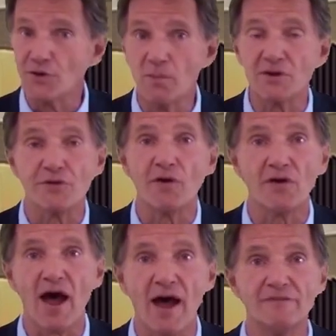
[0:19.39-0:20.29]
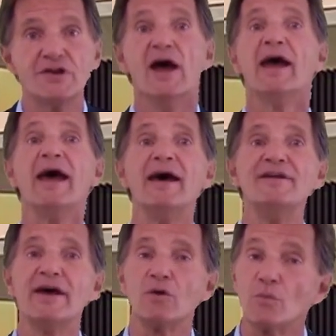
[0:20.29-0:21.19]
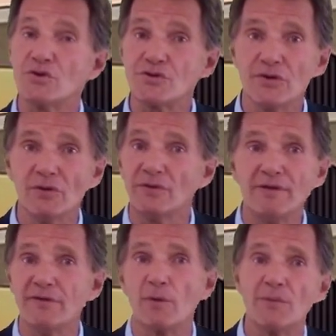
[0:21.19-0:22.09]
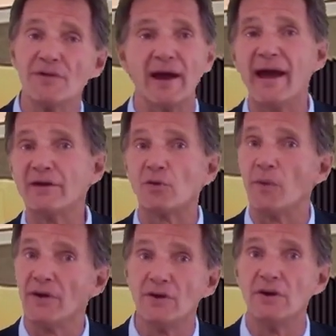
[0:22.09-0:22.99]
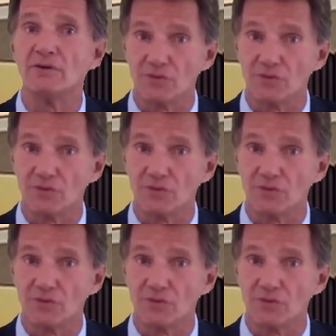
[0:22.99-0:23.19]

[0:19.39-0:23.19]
so much of our lives, and yet we're still living with an antiquated